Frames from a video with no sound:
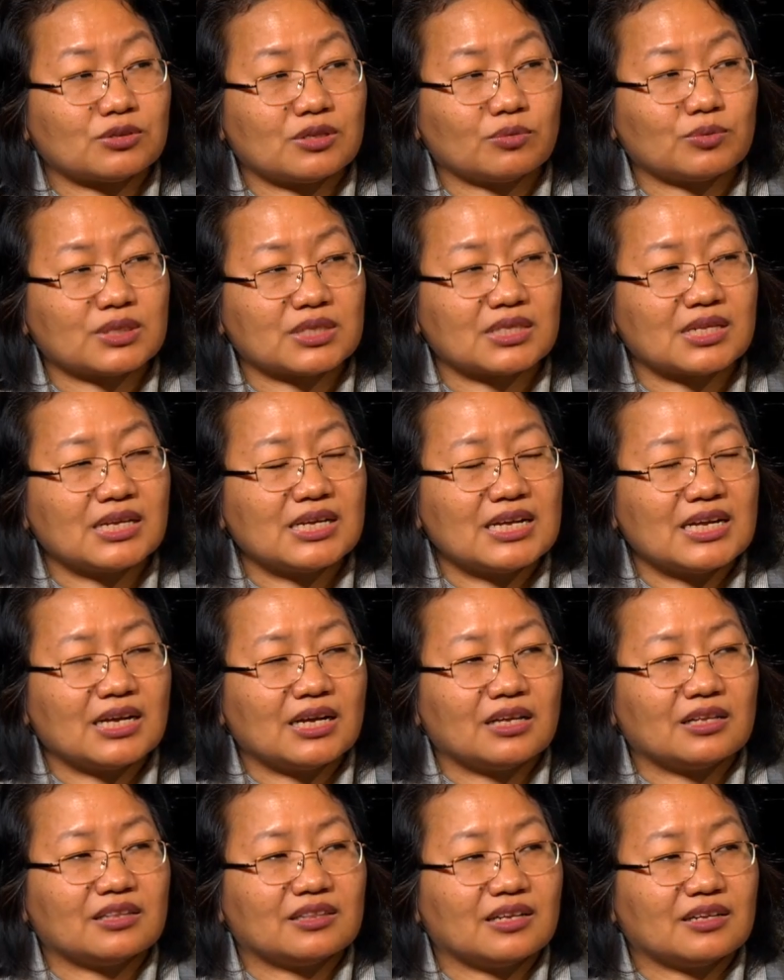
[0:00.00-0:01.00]

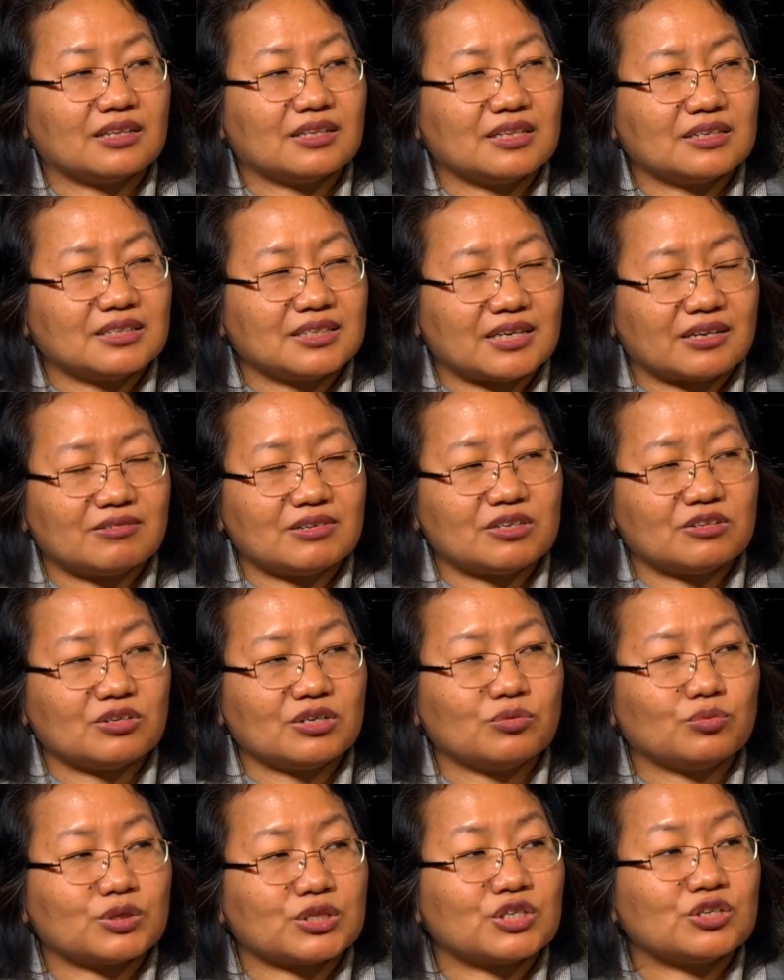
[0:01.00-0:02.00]
the territory
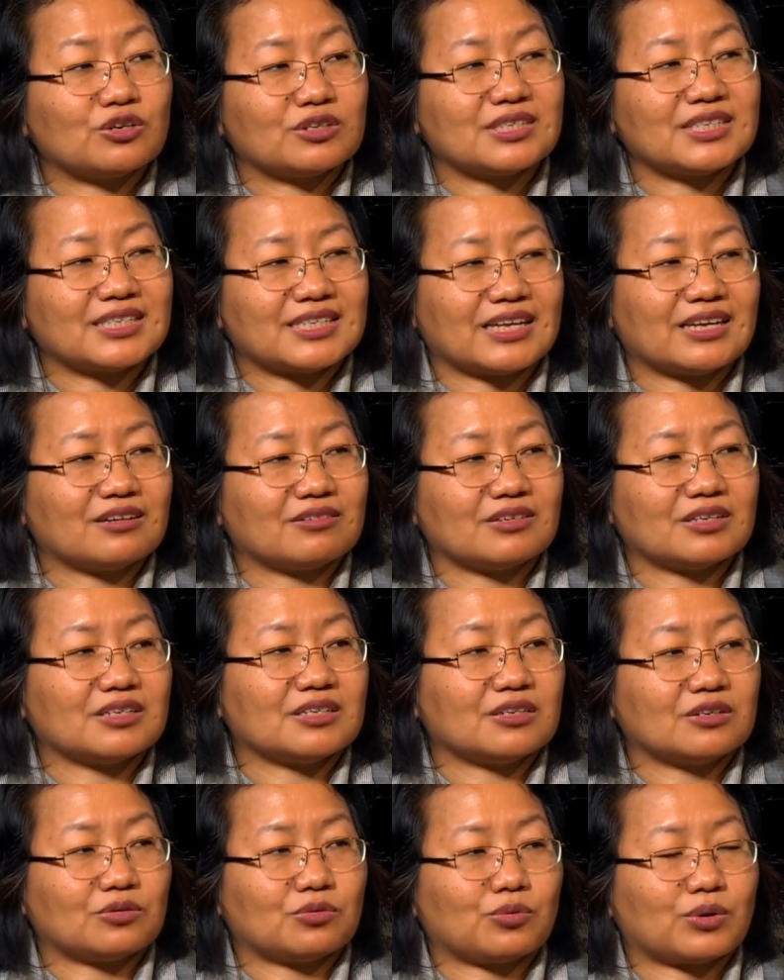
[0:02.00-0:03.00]
was not sacred
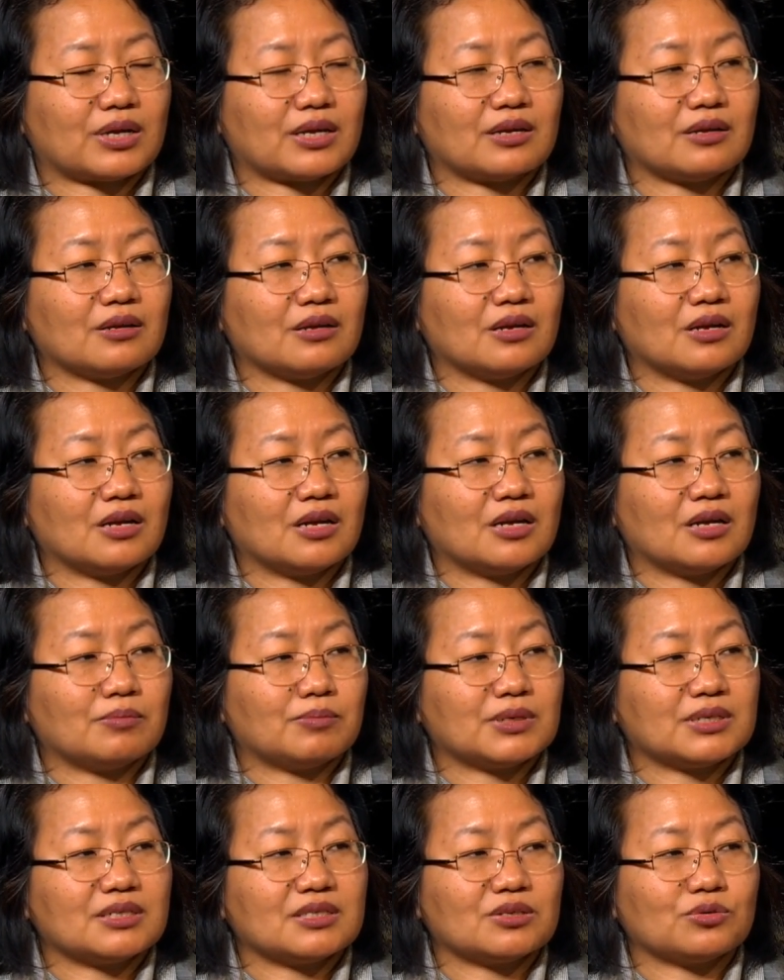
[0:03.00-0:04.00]
in a way.
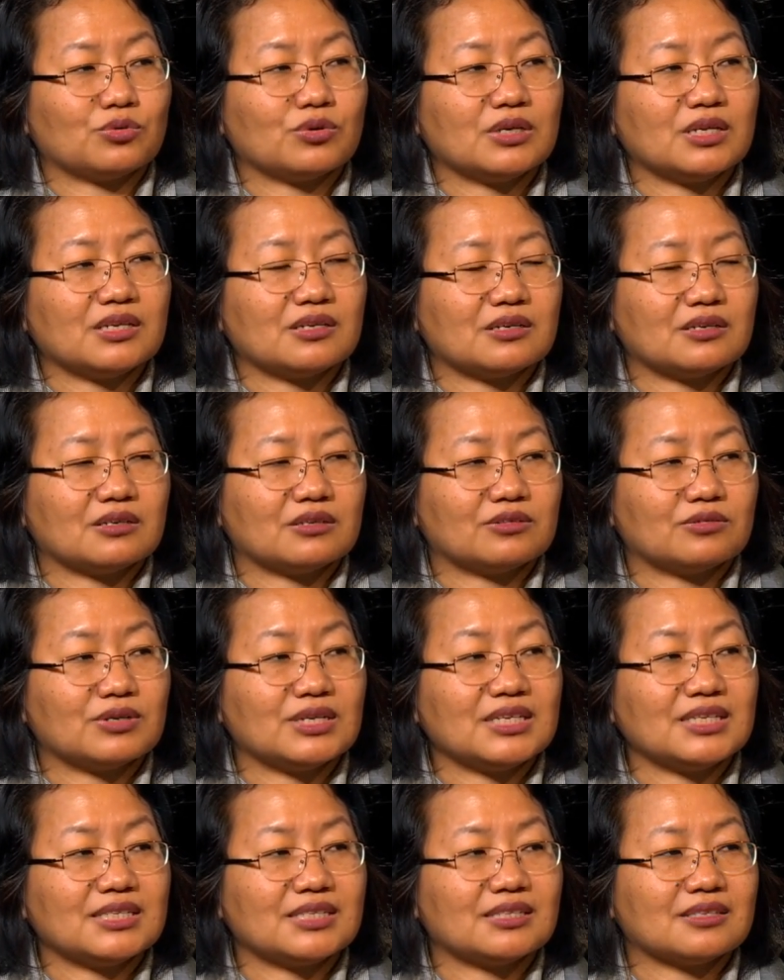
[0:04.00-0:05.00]
But it's only a
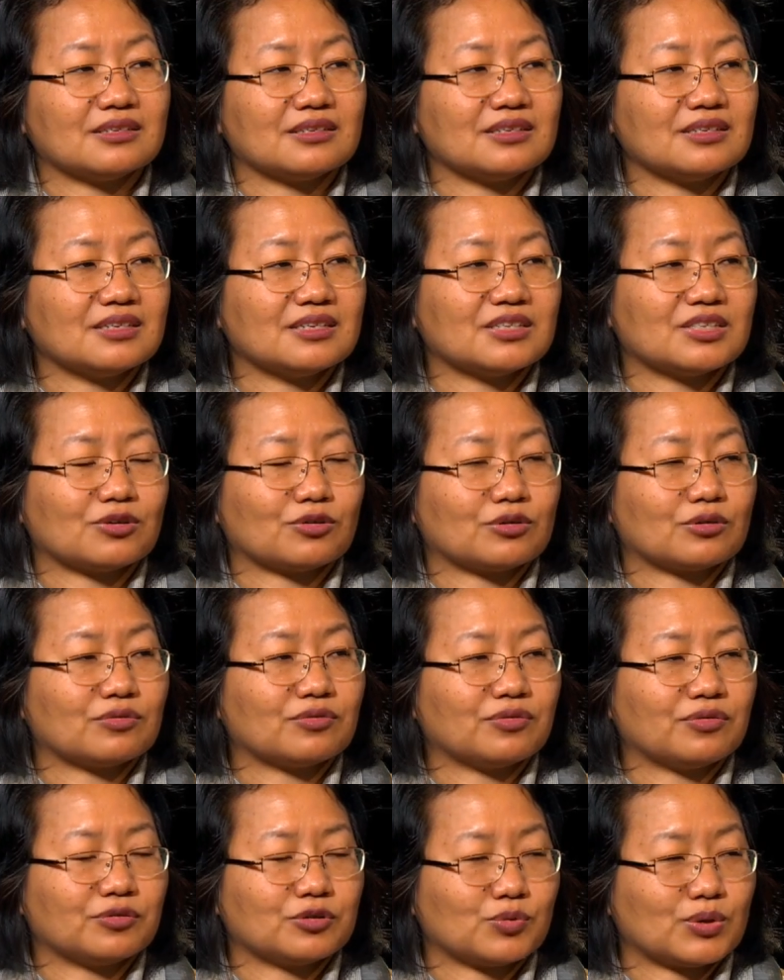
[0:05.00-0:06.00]
recent sort of
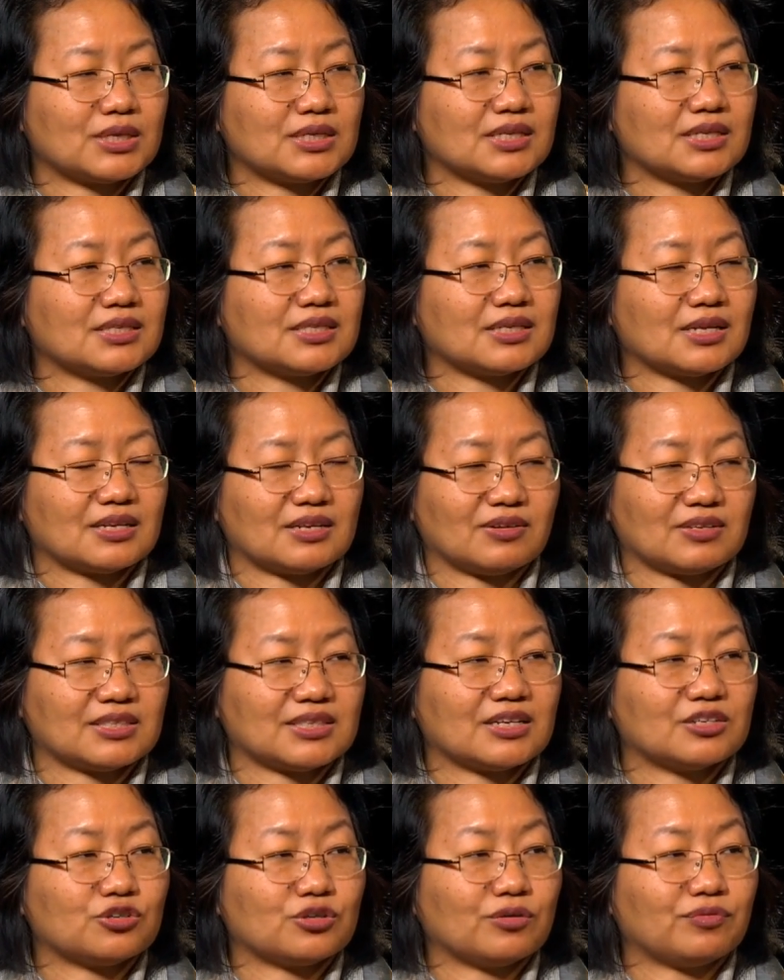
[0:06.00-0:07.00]
20th
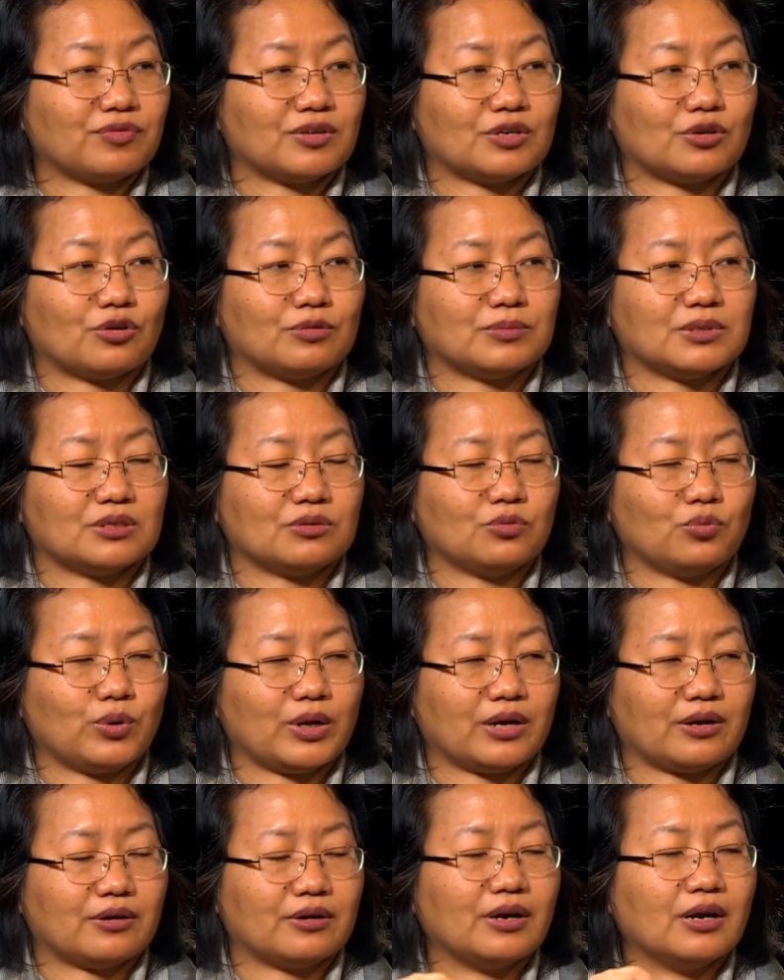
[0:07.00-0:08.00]
century phenomenon
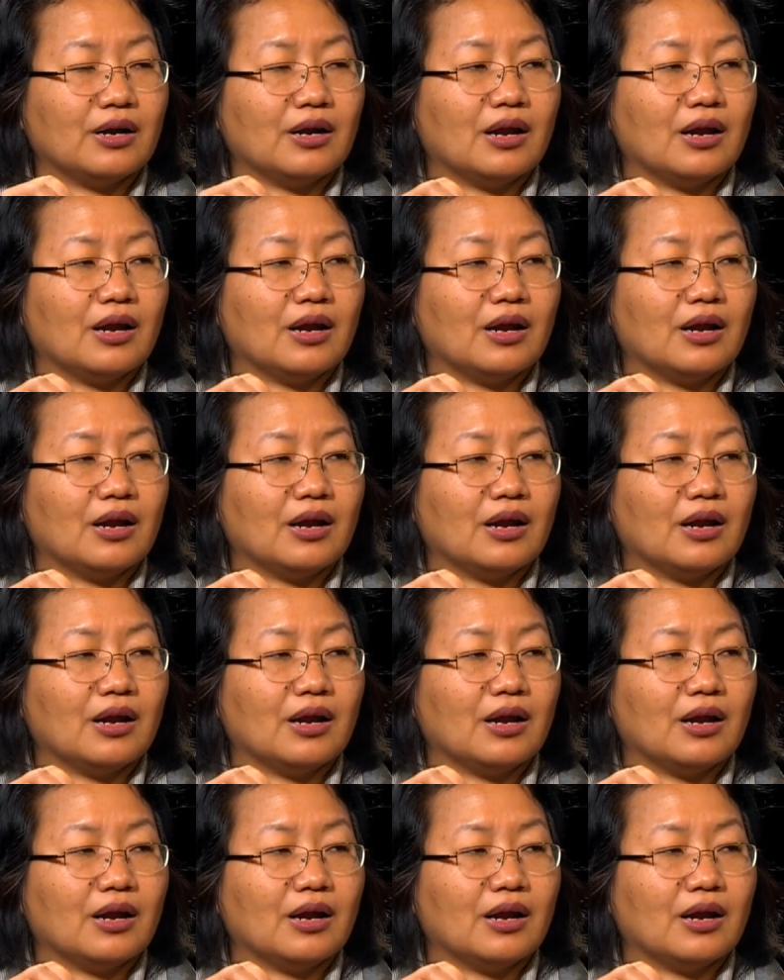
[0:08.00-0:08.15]
where